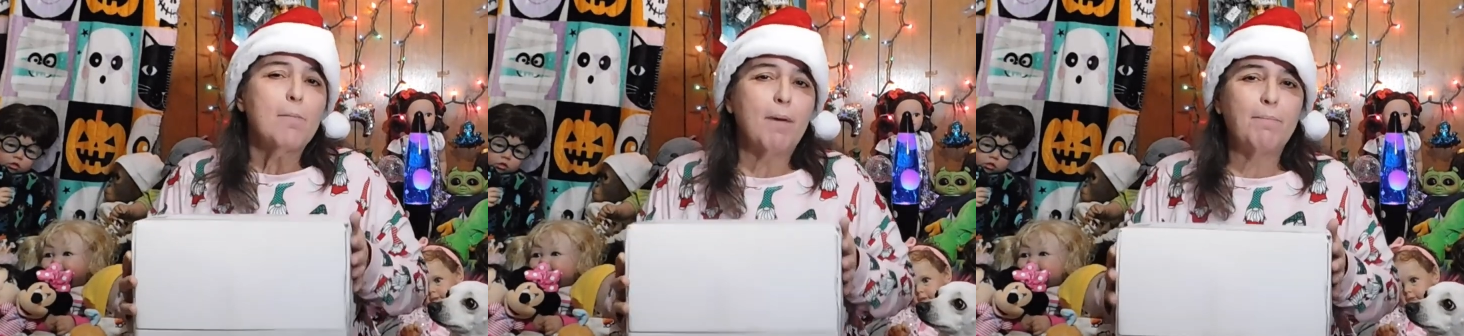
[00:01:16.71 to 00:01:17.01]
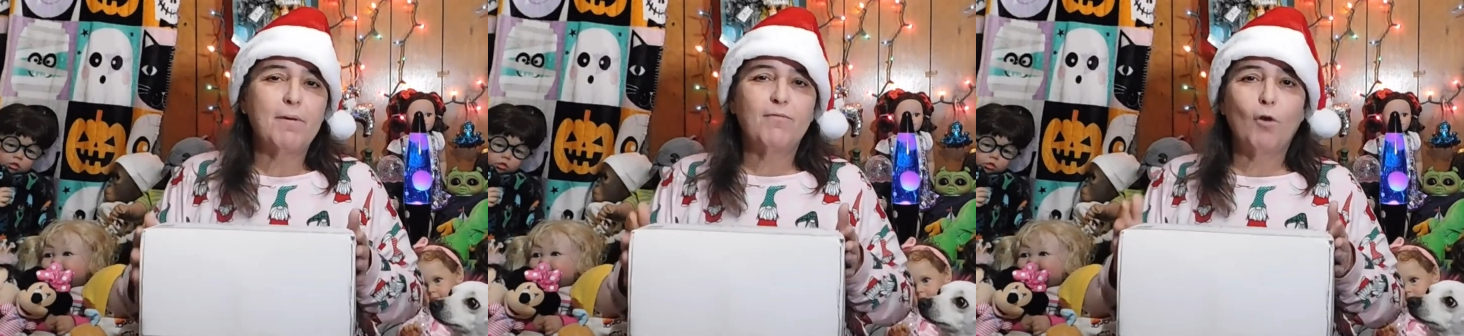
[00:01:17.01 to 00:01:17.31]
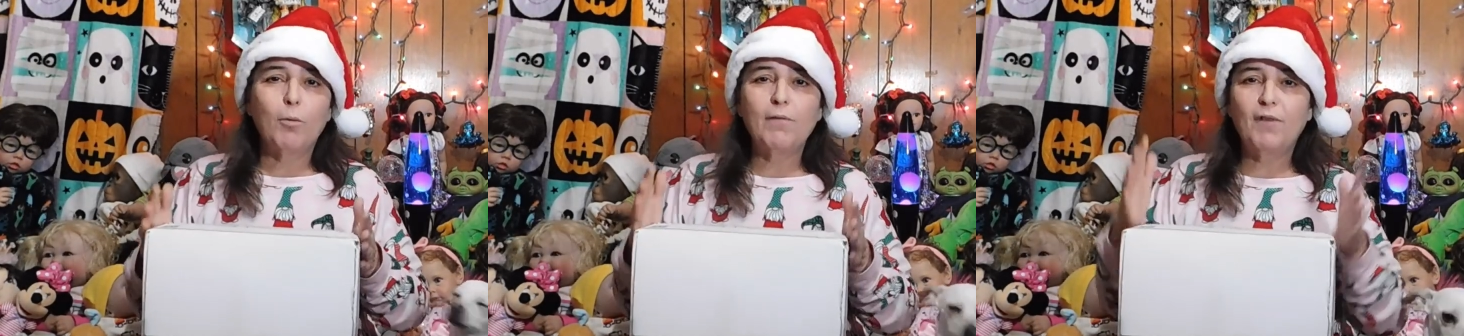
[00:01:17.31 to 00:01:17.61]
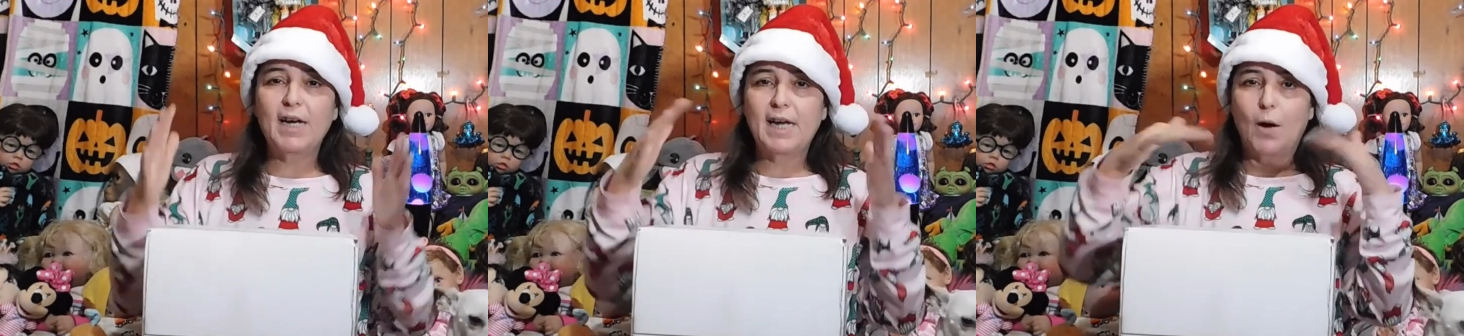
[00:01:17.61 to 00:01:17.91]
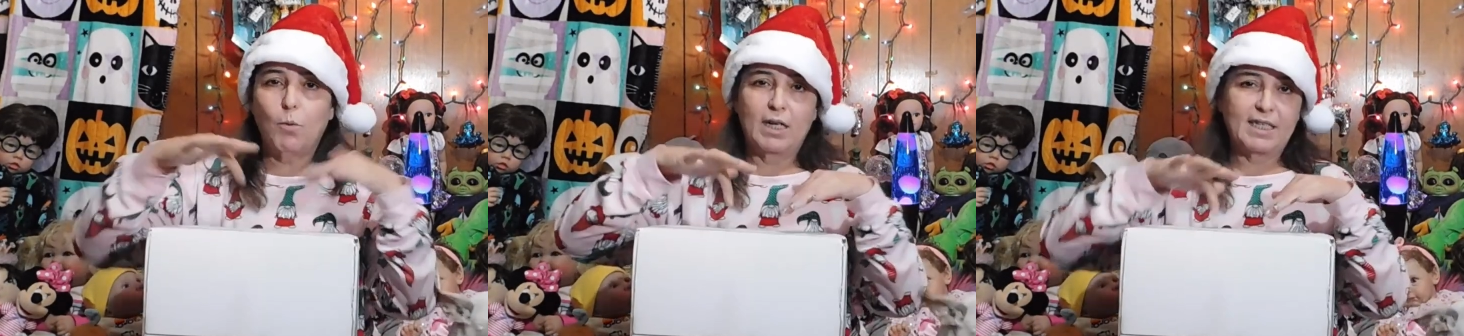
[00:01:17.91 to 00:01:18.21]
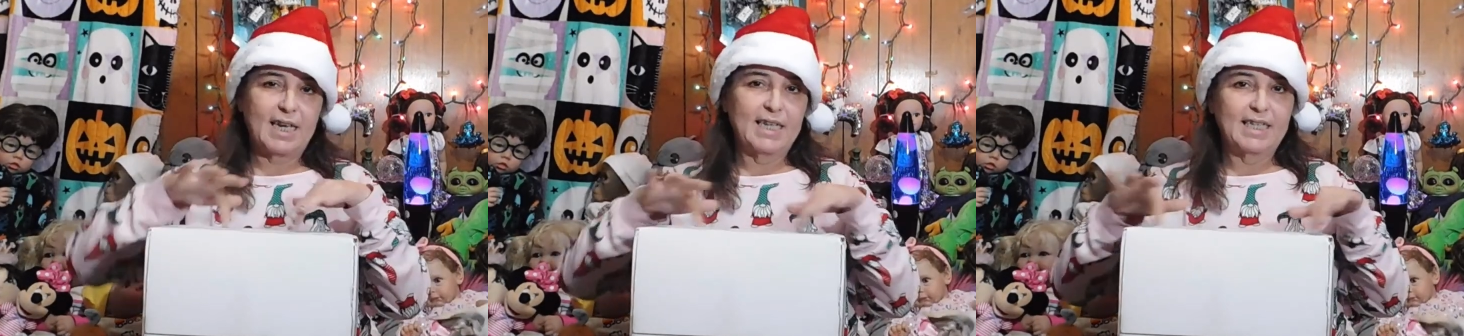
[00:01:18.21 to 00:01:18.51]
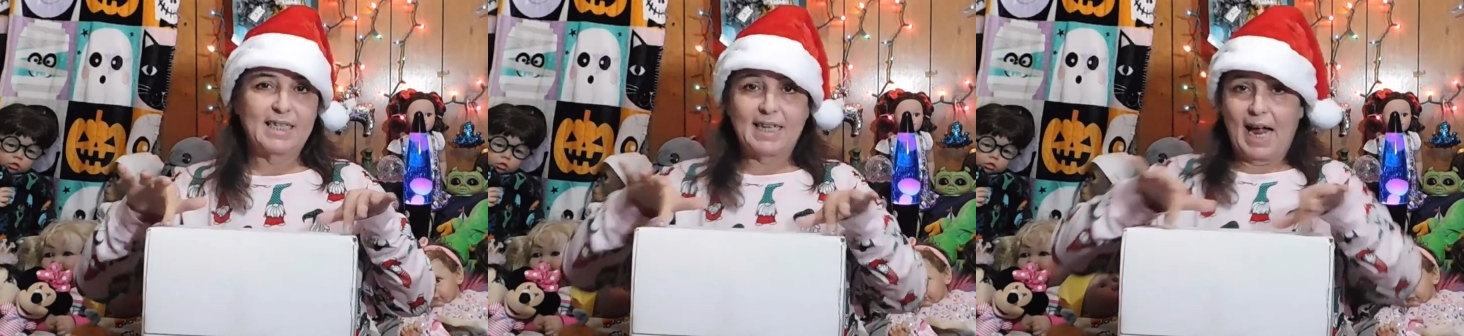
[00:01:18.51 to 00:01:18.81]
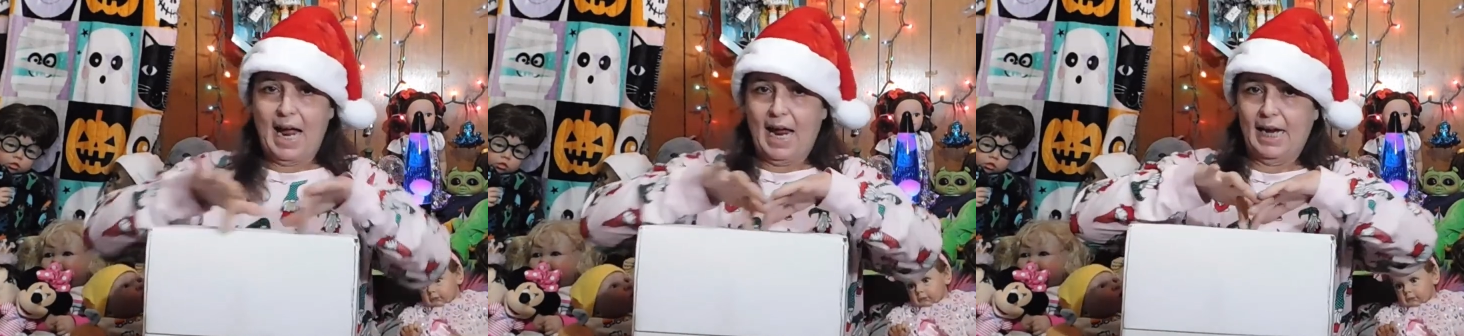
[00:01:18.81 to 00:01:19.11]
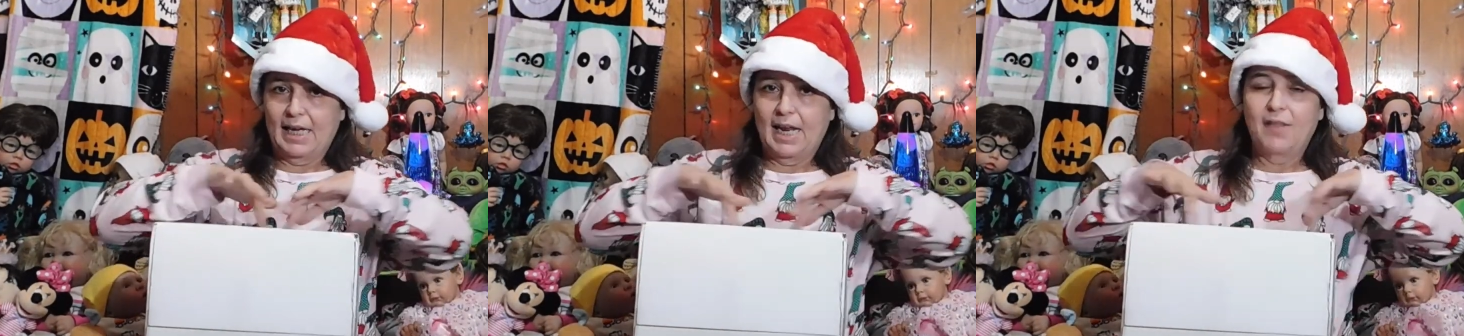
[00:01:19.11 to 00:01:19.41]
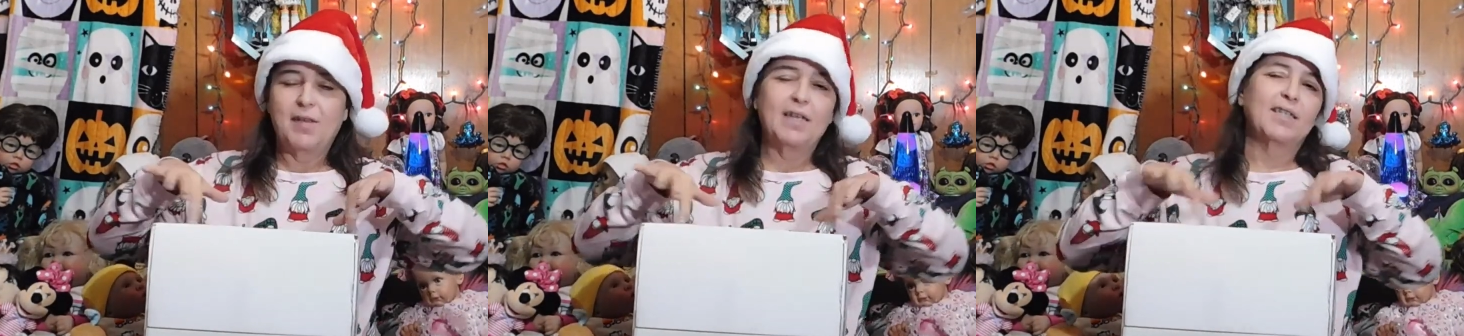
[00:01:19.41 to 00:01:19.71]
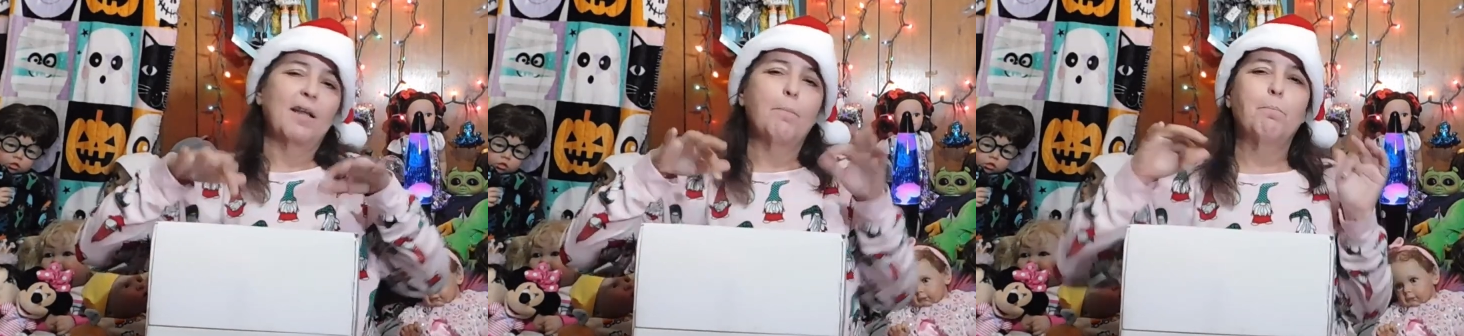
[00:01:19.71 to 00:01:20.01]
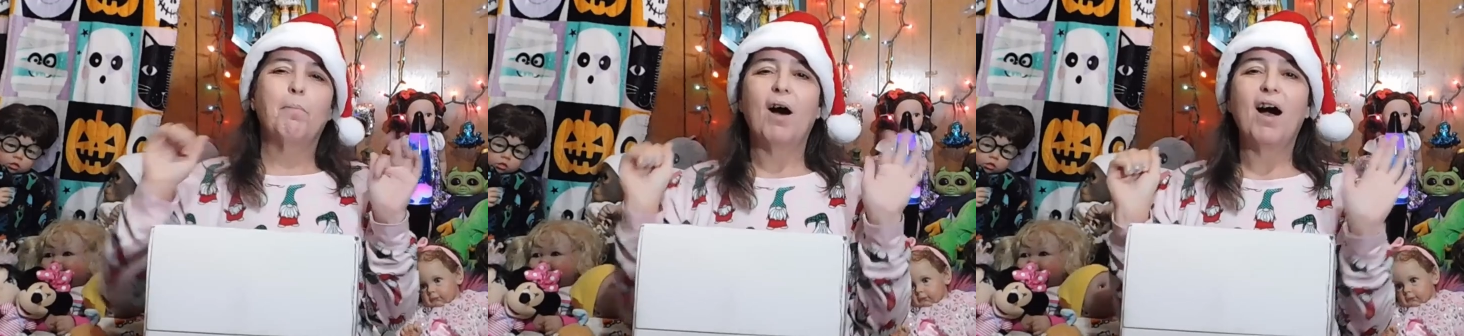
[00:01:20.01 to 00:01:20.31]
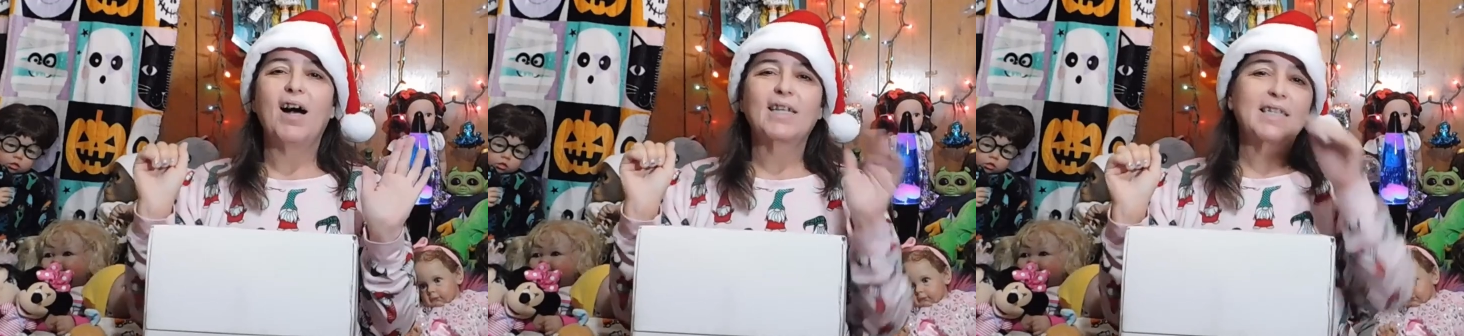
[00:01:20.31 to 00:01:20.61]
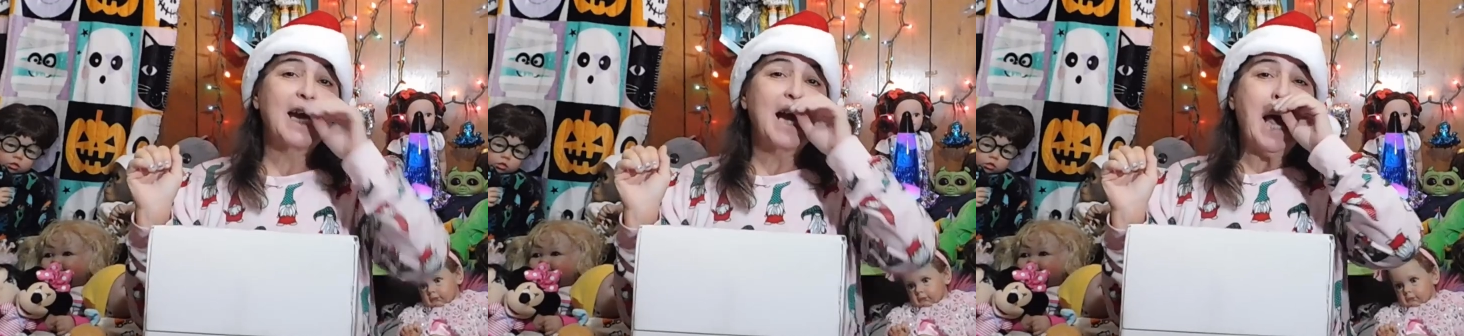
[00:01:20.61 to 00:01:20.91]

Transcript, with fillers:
Speaker 1: But before we find out what's inside this box,